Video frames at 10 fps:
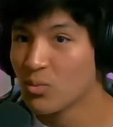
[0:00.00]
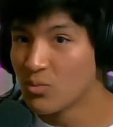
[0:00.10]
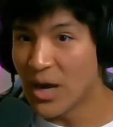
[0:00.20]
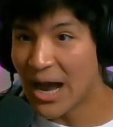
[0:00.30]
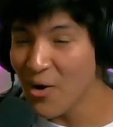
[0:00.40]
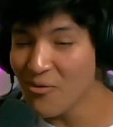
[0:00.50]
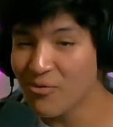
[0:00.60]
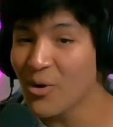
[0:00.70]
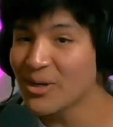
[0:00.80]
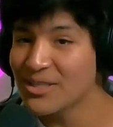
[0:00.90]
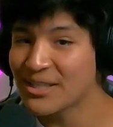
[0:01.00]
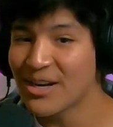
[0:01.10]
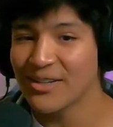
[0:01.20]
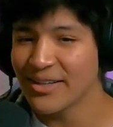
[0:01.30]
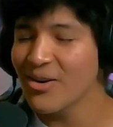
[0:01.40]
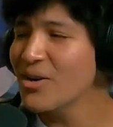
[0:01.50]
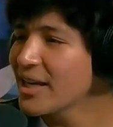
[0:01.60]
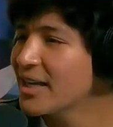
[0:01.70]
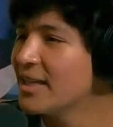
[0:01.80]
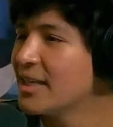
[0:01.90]
how far has it gone? Like, oh
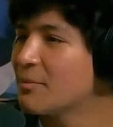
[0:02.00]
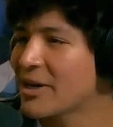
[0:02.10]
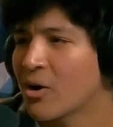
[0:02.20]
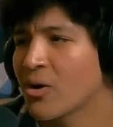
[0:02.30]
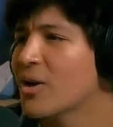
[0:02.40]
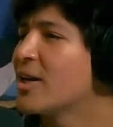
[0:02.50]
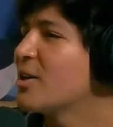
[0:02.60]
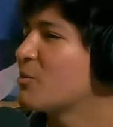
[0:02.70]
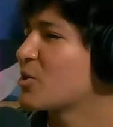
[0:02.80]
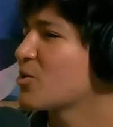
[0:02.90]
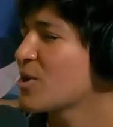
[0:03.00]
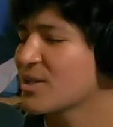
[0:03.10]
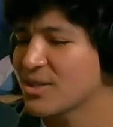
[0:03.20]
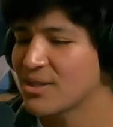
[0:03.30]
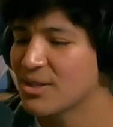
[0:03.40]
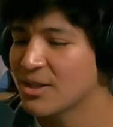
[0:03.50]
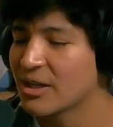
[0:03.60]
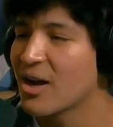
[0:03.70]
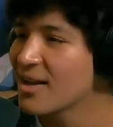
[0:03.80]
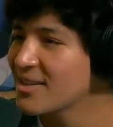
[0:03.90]
yeah, and then my art ended up across the
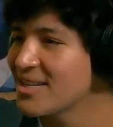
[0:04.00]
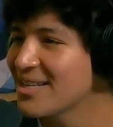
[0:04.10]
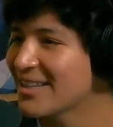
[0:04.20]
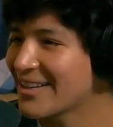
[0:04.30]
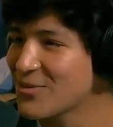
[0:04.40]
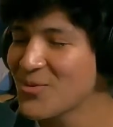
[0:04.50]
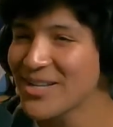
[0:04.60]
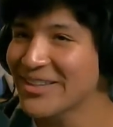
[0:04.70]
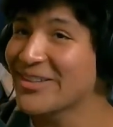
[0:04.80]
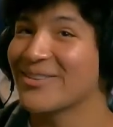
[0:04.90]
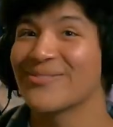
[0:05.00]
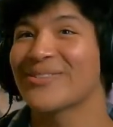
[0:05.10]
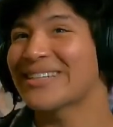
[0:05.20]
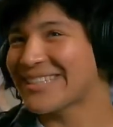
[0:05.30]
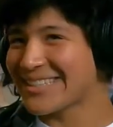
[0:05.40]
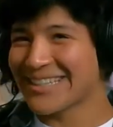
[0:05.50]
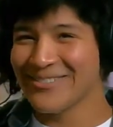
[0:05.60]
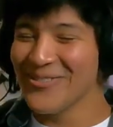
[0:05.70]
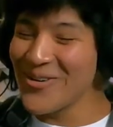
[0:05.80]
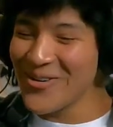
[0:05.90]
continent. Like, what the fuck? Like,
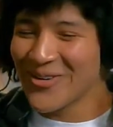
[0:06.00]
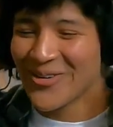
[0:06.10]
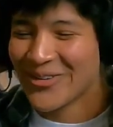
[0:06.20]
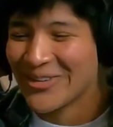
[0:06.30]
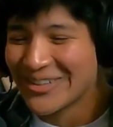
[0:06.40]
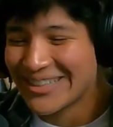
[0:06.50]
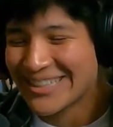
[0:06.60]
whoa.